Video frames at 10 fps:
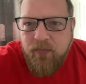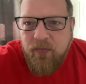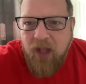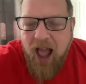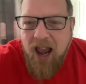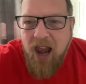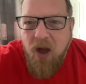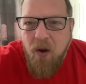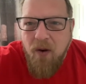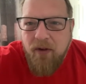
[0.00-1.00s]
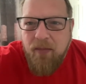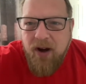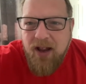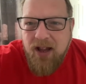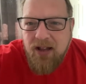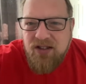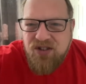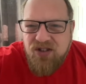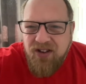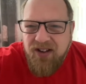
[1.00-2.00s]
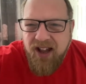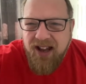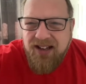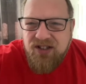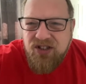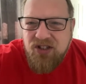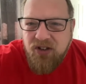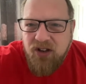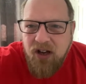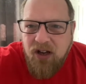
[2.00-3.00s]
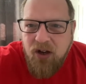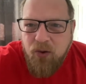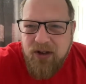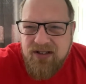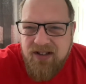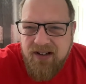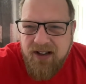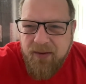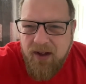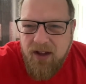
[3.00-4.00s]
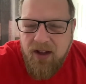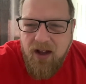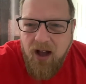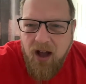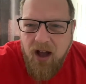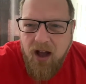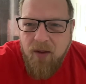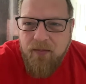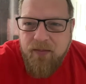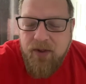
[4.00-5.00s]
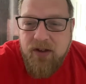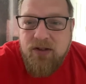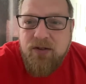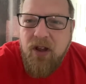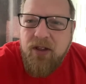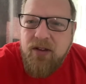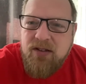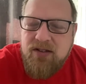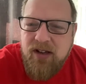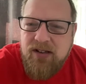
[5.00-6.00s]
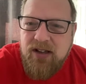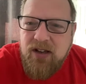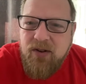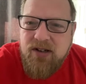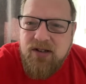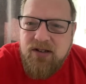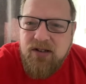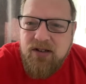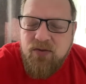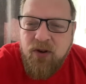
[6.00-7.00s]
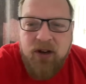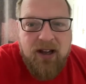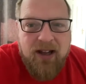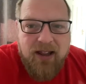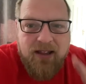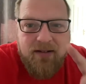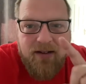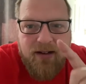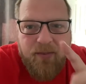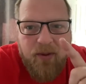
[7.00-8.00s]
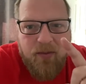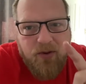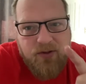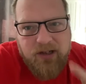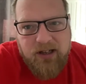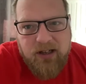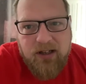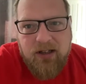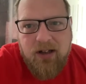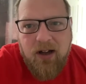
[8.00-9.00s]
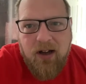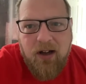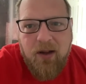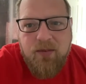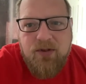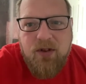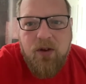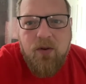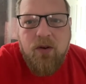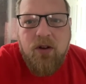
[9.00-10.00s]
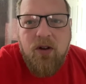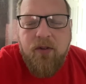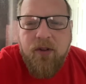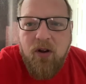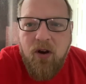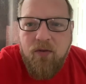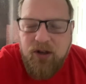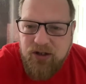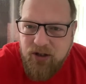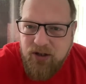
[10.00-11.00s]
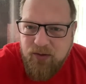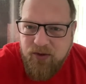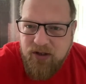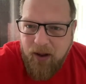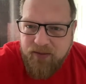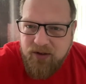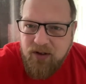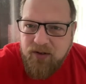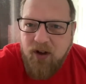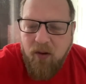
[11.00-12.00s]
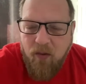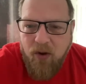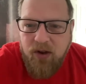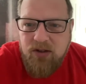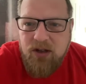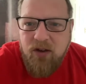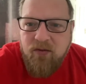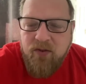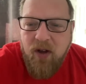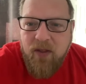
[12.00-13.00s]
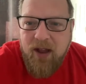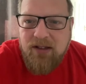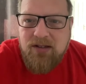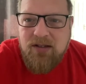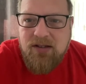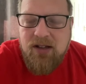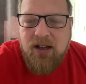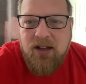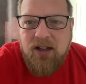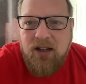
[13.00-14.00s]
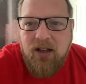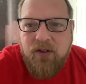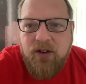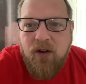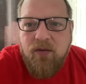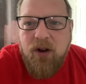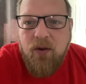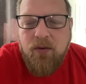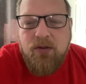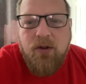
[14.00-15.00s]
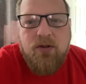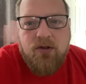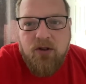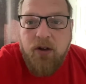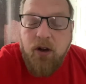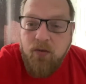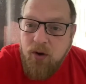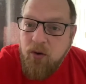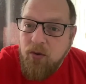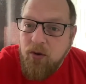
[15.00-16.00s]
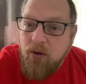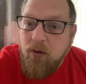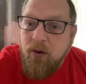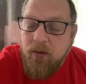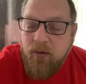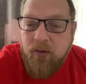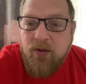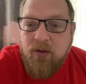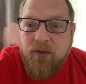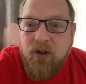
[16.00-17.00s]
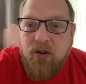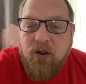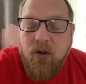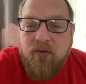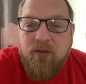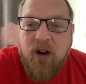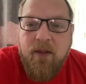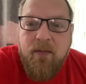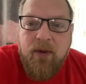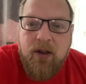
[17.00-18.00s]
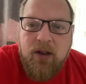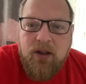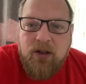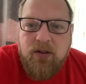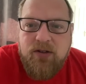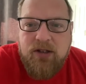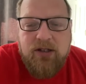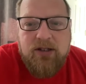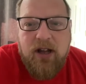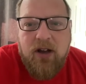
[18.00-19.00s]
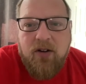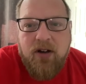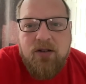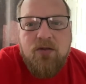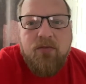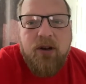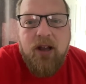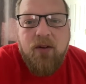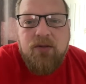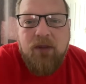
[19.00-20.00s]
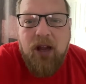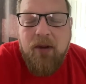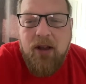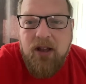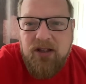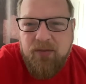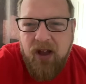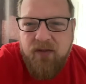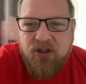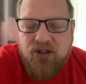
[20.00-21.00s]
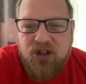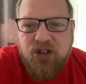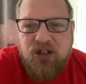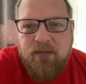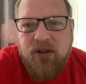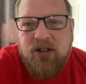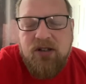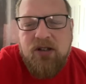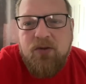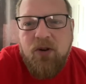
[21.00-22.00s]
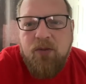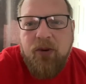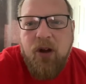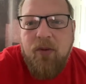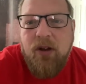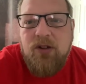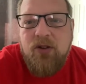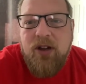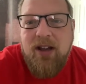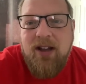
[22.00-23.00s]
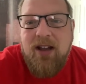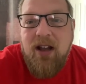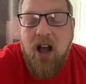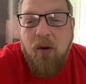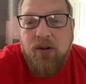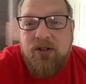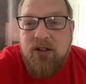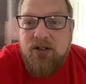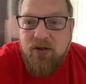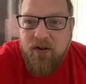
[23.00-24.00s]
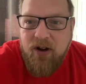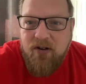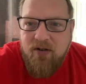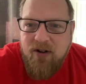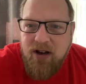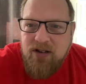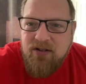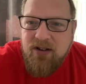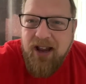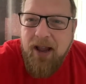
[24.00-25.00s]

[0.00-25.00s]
Hello everybody, it's Sunday and it's Sunday quiz time. This is, I think it's 16 questions on this one. They're a little bit more tricky, so you have to go and research them, which is absolutely fine. We want you to go and find the answers. If you don't know, don't just say I don't know. If you could go and find them, use the internet or ask somebody else maybe. It's a bit of a searching mission this one, but I hope you enjoy it and we'll see you soon. Have a great Sunday.